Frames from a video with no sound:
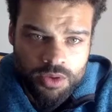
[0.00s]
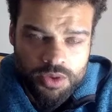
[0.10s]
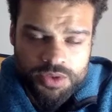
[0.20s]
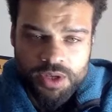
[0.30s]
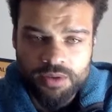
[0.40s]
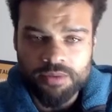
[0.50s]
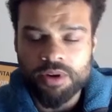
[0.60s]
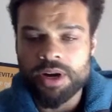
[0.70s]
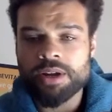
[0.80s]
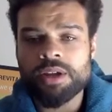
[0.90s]
Good stuff. All
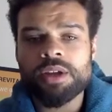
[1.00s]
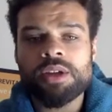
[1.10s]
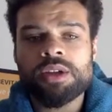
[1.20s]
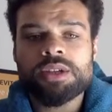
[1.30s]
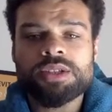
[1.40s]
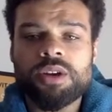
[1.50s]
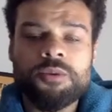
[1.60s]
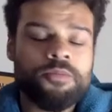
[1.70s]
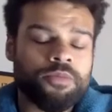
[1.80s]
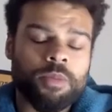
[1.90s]
right. So
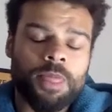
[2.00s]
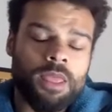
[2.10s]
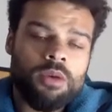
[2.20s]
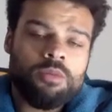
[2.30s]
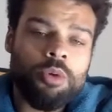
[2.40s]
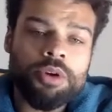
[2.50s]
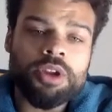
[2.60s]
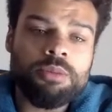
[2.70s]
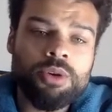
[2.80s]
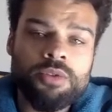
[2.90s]
what we're going to
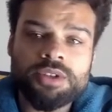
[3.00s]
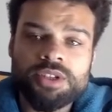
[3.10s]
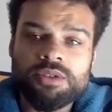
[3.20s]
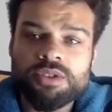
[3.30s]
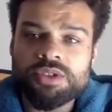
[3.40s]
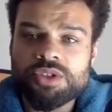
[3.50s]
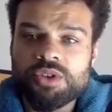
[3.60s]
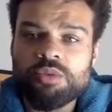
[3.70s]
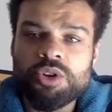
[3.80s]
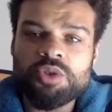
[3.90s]
move on to, so
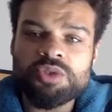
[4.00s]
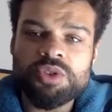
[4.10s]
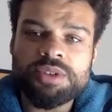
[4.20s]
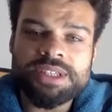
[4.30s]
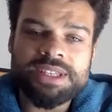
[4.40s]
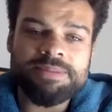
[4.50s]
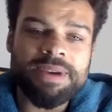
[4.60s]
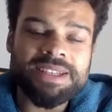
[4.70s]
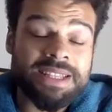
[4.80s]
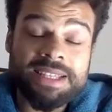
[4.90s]
what you'll do is
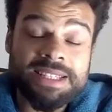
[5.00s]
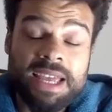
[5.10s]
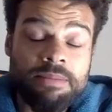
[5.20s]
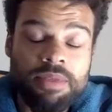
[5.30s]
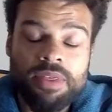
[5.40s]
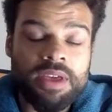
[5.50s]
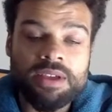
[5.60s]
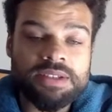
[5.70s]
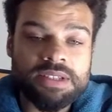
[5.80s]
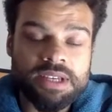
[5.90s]
basically the same thing
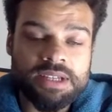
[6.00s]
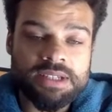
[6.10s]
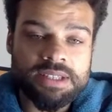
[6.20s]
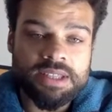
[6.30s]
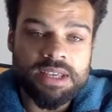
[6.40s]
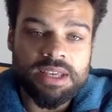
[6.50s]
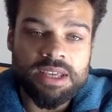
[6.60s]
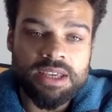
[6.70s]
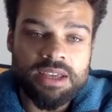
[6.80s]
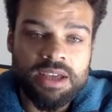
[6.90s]
as
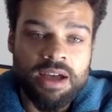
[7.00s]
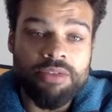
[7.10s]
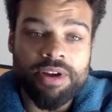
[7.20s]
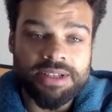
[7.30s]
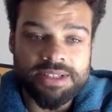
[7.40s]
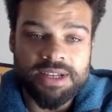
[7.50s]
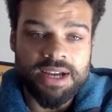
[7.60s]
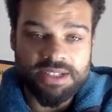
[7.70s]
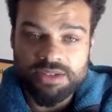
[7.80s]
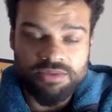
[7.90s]
the other
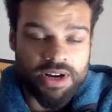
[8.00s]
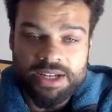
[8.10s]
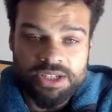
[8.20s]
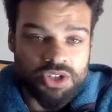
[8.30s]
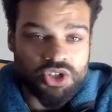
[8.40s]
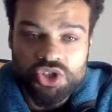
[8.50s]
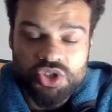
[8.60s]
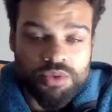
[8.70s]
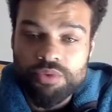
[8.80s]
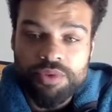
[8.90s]
exercises, right? You can just
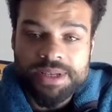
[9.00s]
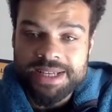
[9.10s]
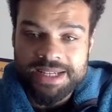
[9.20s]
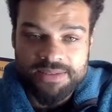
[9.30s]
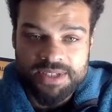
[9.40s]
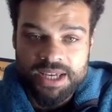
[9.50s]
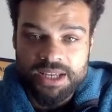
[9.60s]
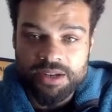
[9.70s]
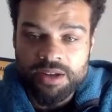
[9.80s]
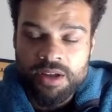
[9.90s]
do 3 sets of 10.